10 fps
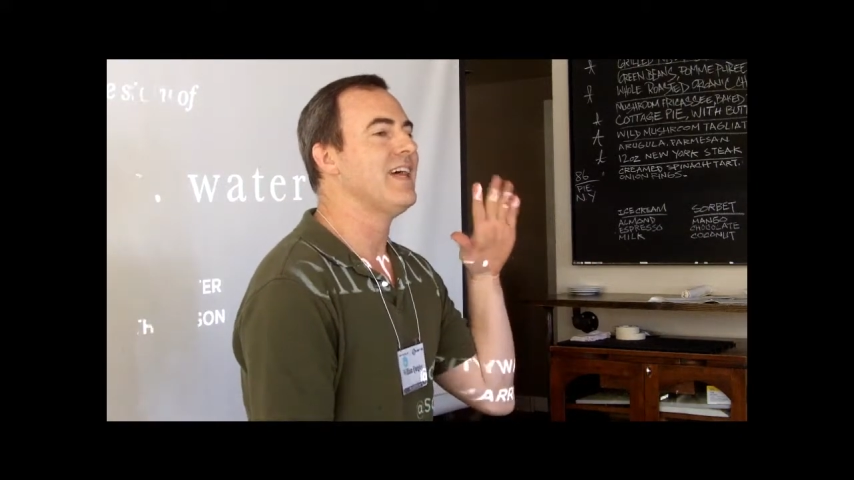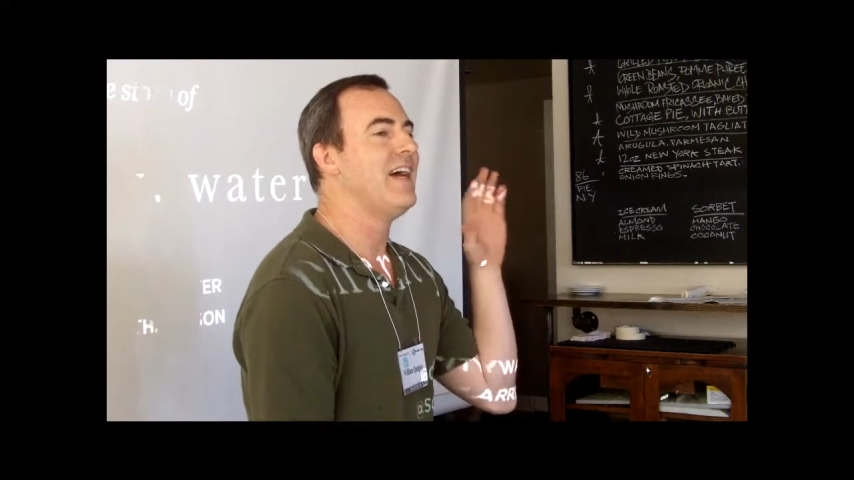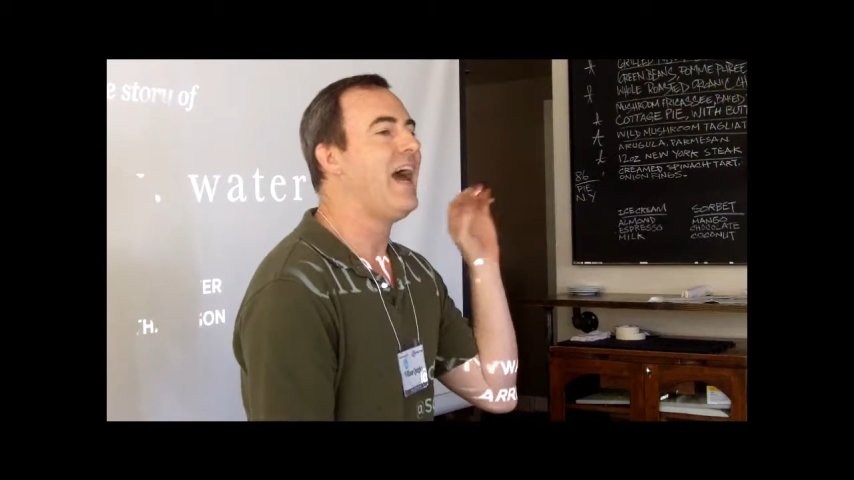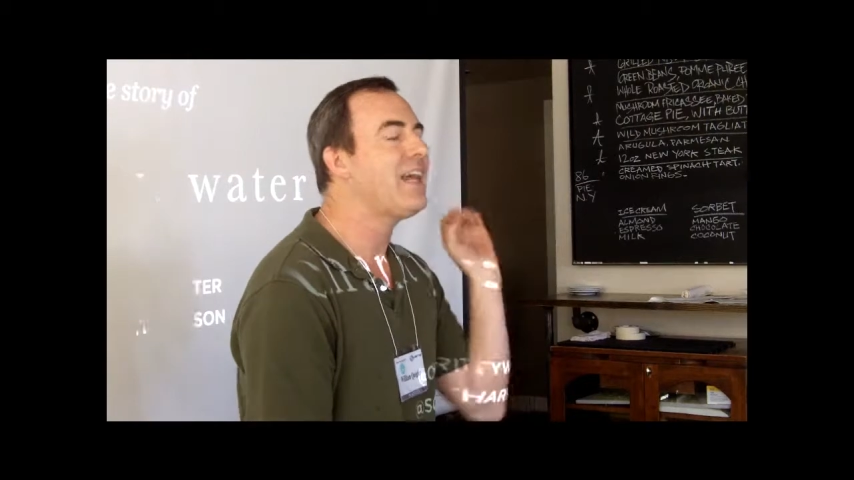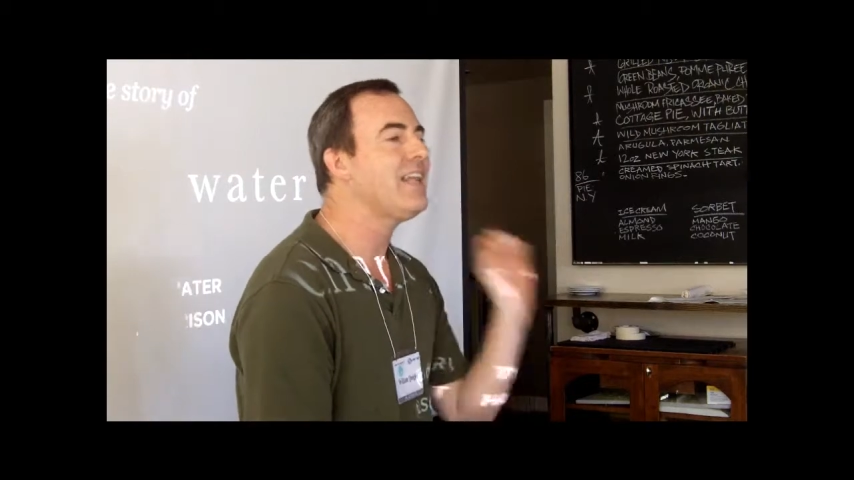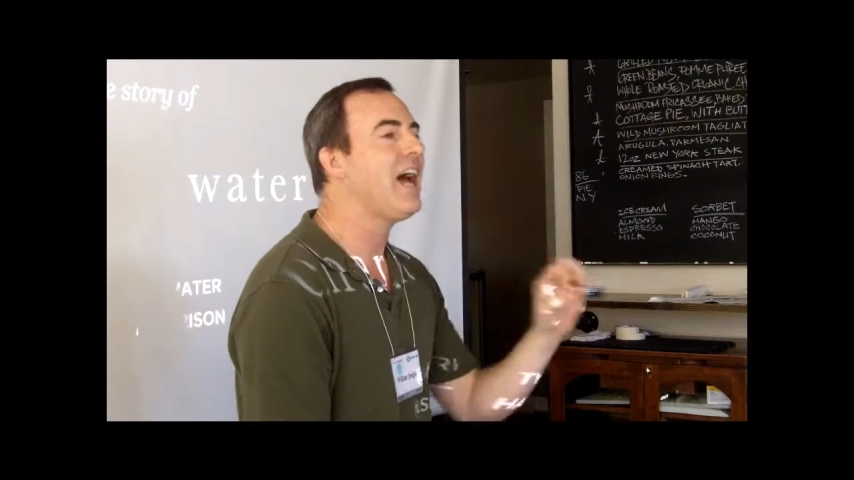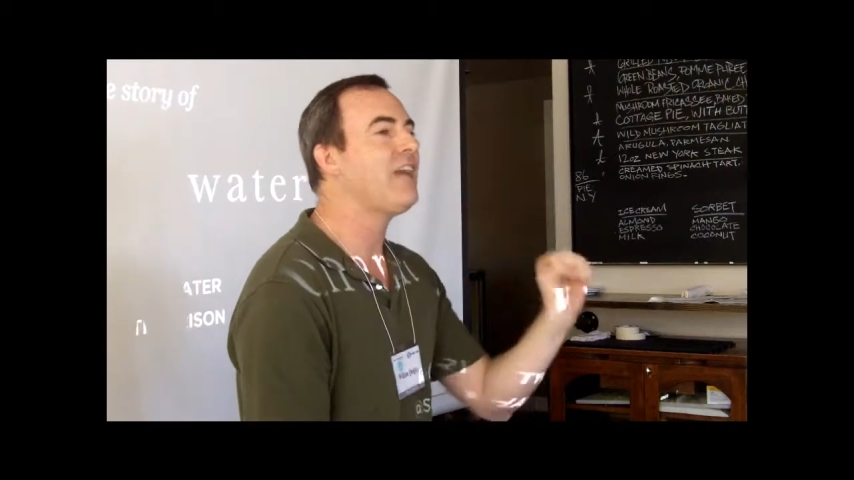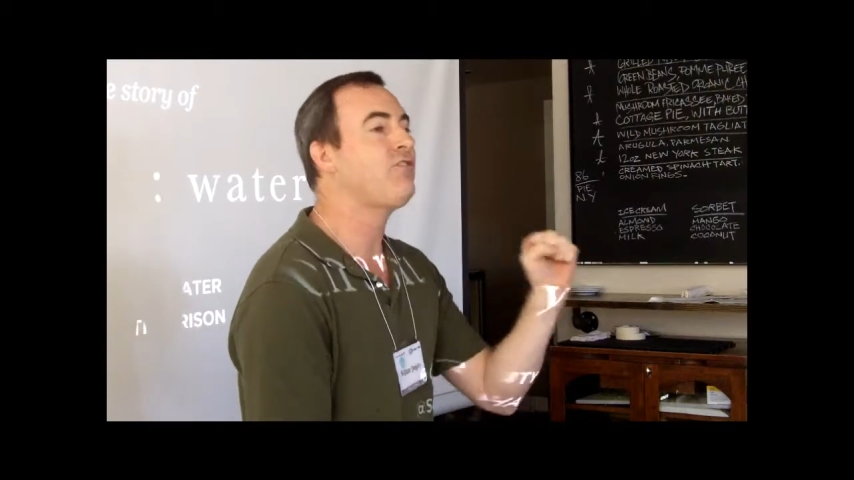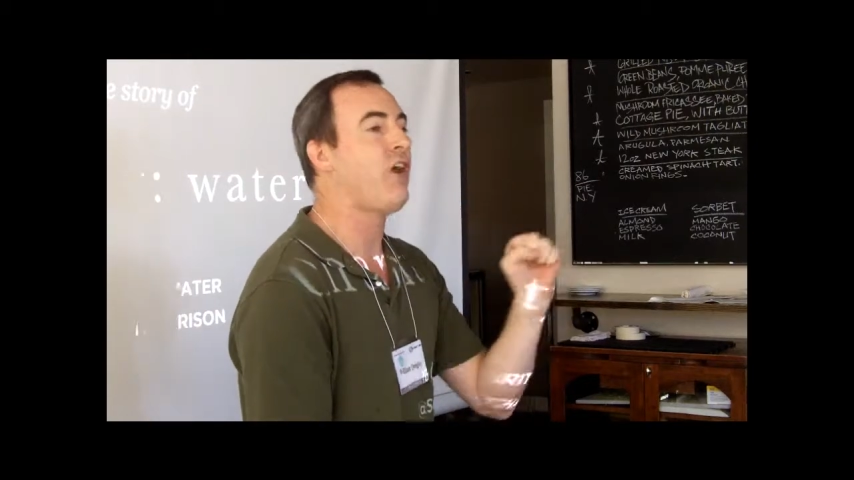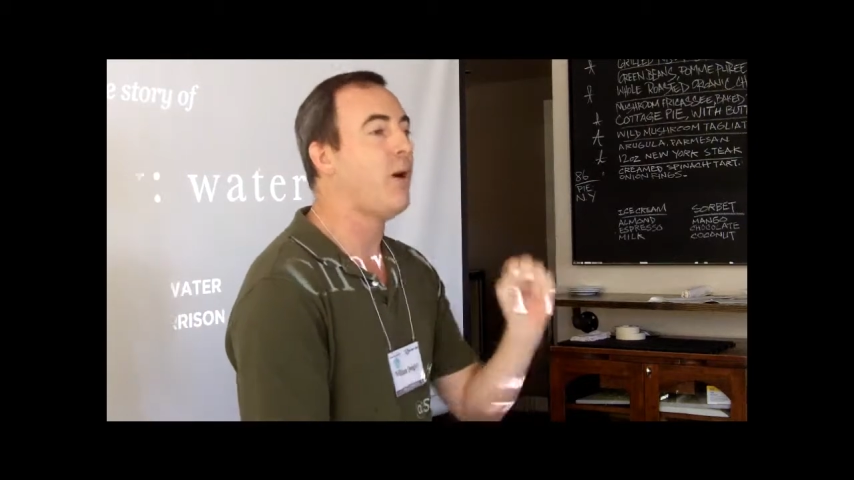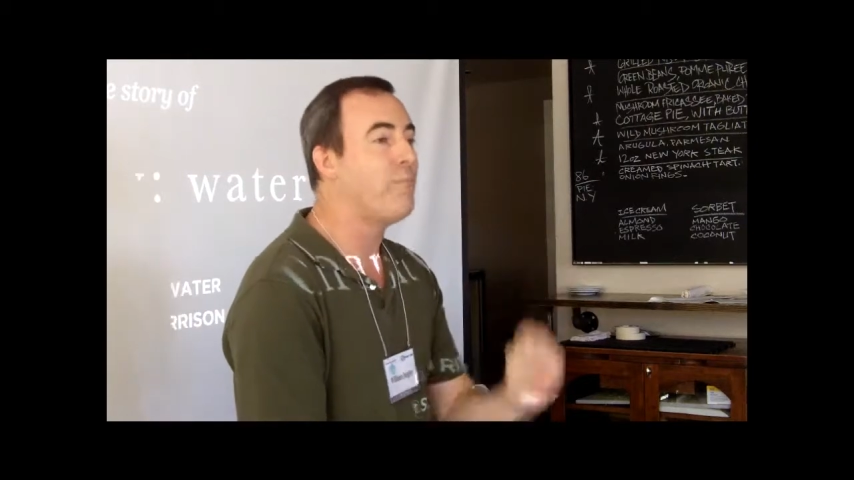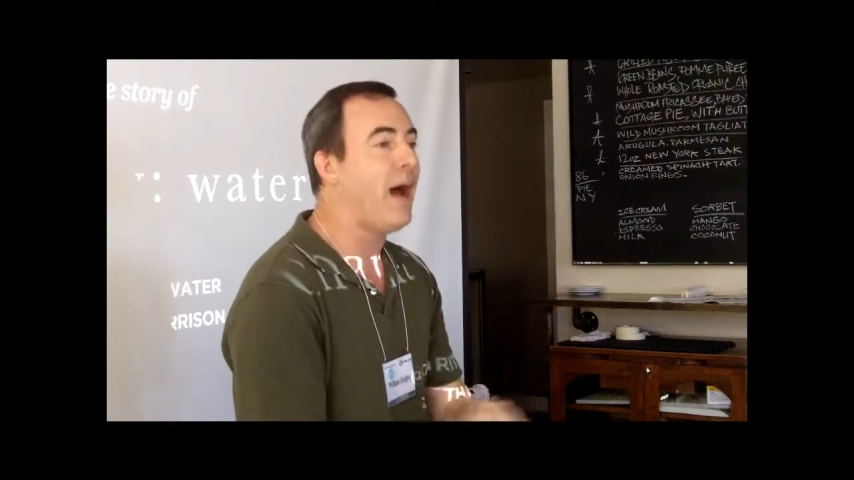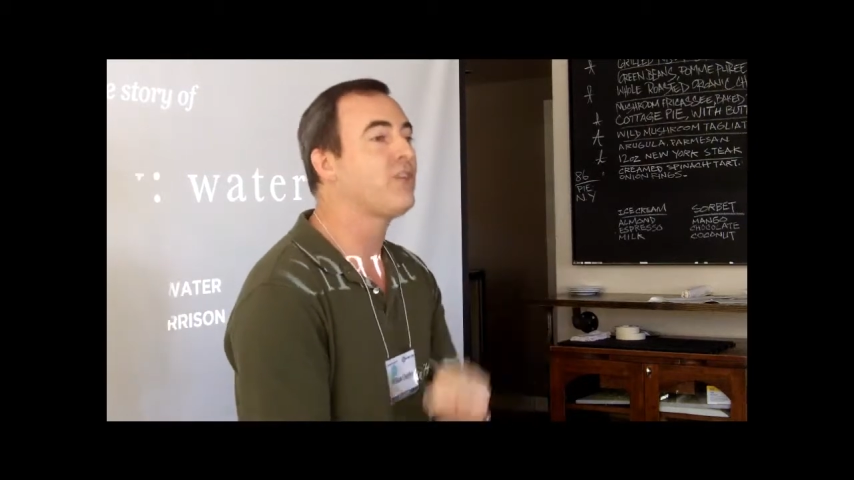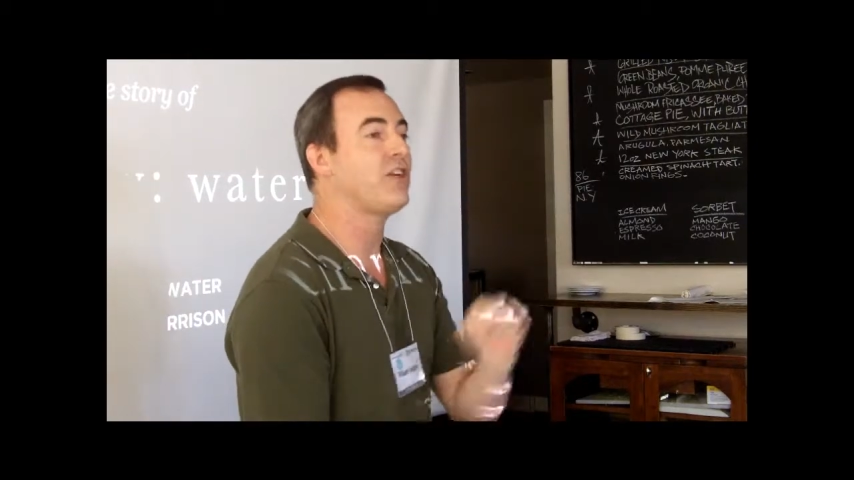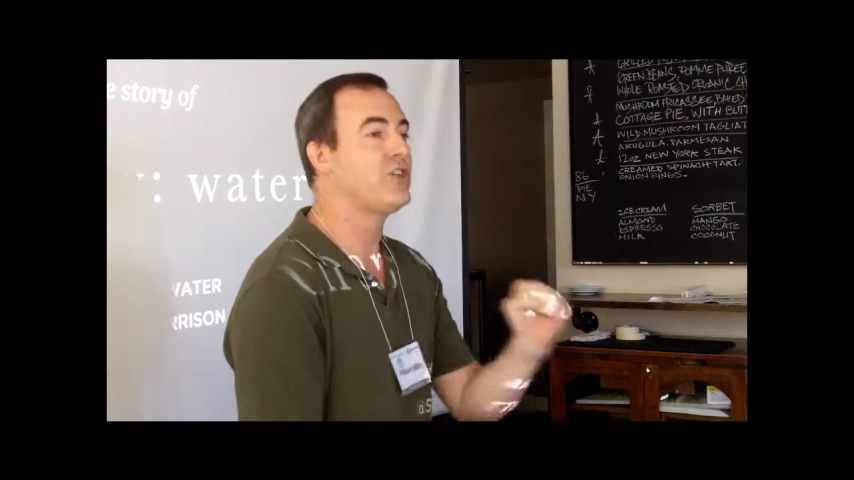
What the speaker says: headlines about